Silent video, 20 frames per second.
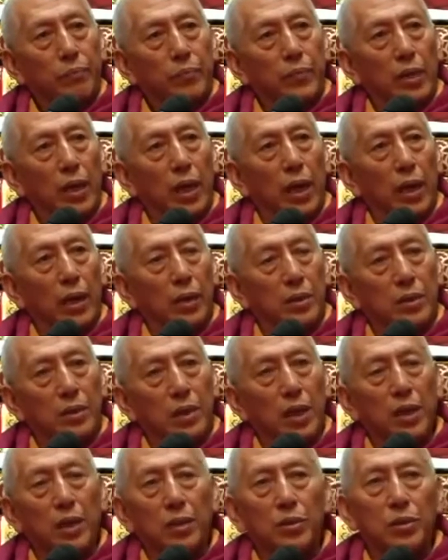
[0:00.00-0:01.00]
There are
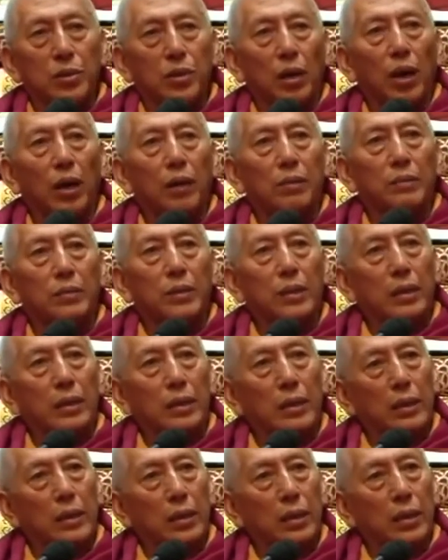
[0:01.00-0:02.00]
challenge of
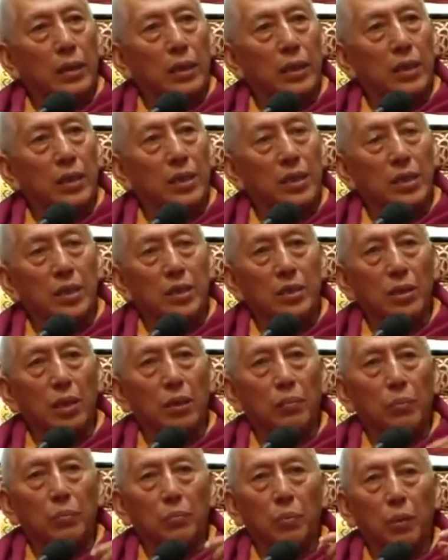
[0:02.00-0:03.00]
increase
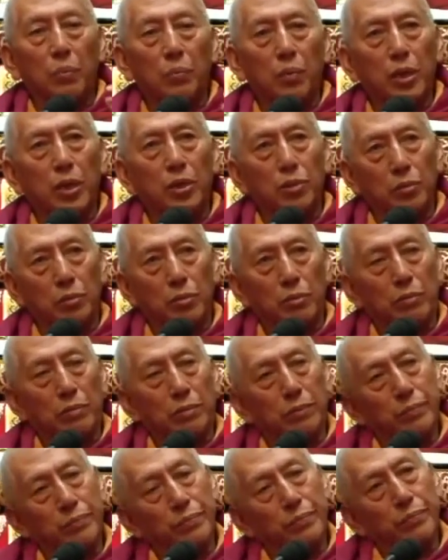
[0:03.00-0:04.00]
of population.
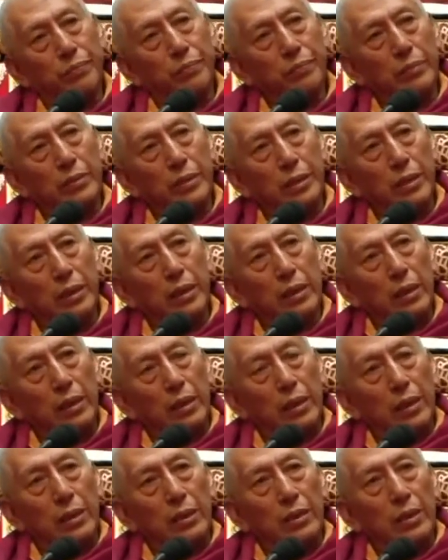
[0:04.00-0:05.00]

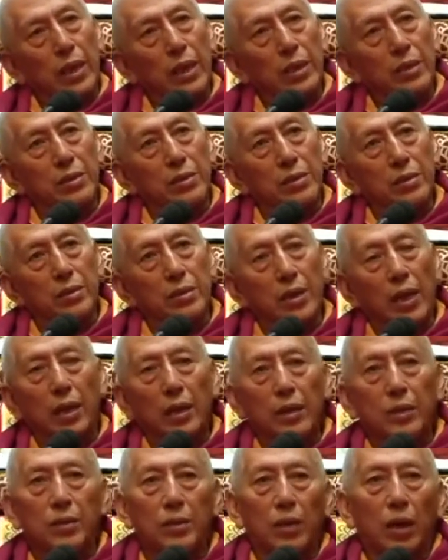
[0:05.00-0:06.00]
There is a
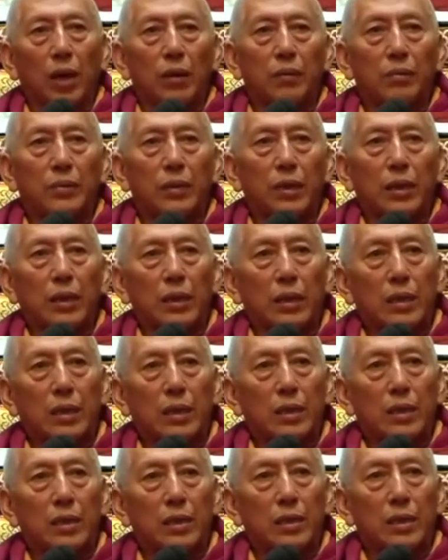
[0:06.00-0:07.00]
challenge of
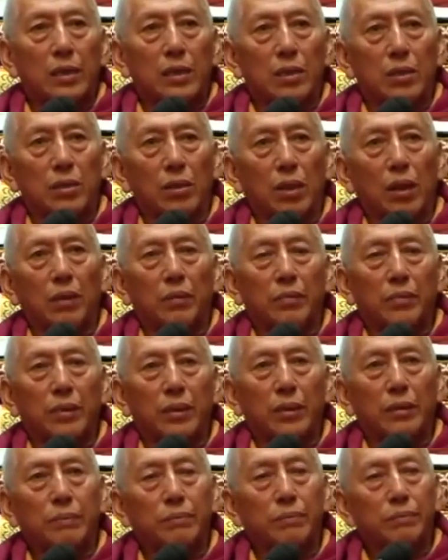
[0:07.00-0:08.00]
increase
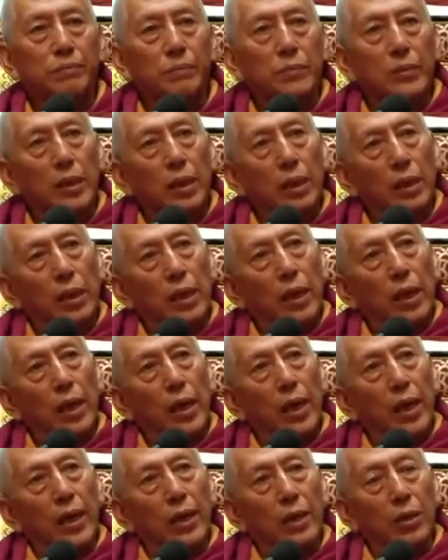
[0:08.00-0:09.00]
of
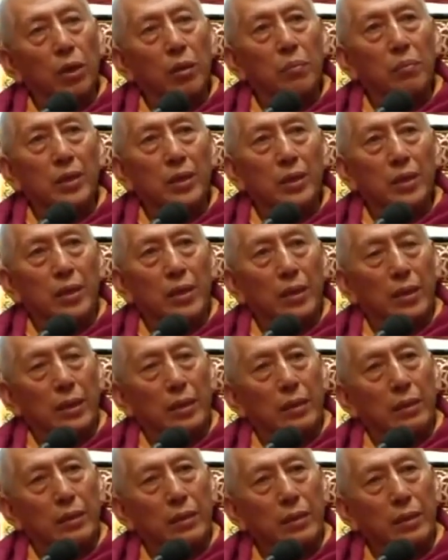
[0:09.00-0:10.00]
economic
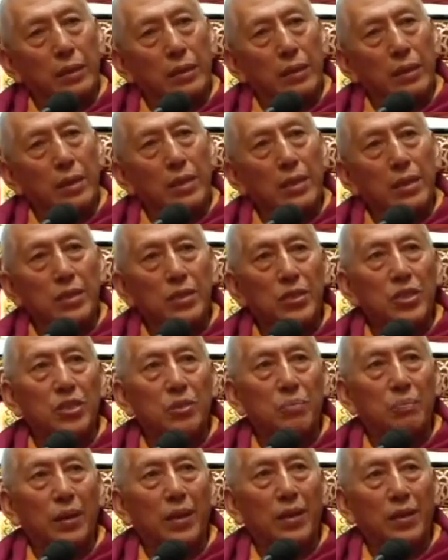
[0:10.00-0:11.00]

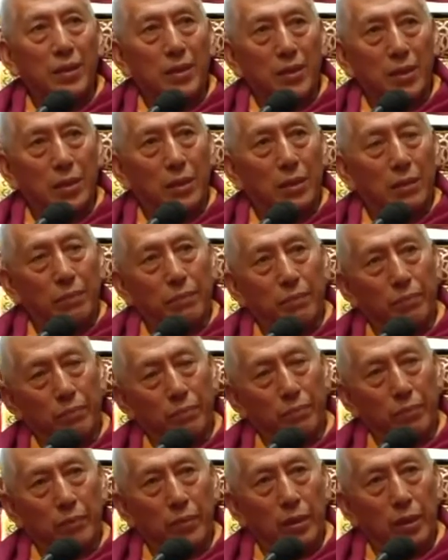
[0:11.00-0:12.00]
disparity
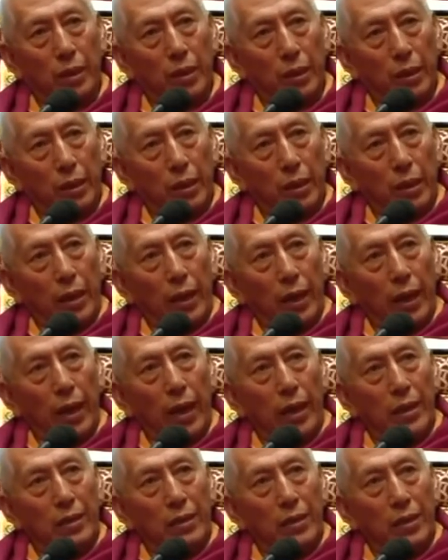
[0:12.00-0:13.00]

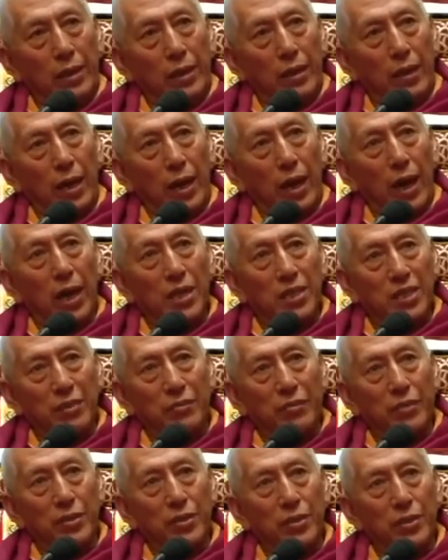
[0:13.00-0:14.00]
and
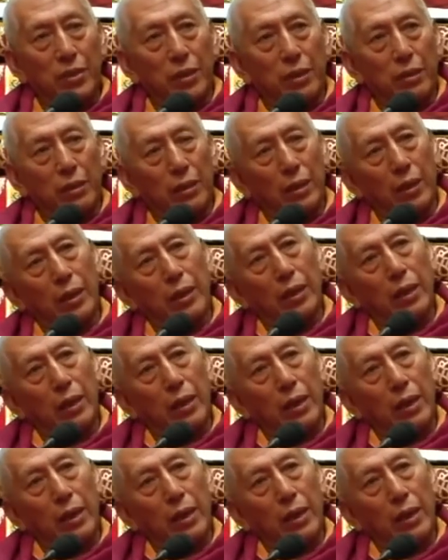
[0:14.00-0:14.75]
artificial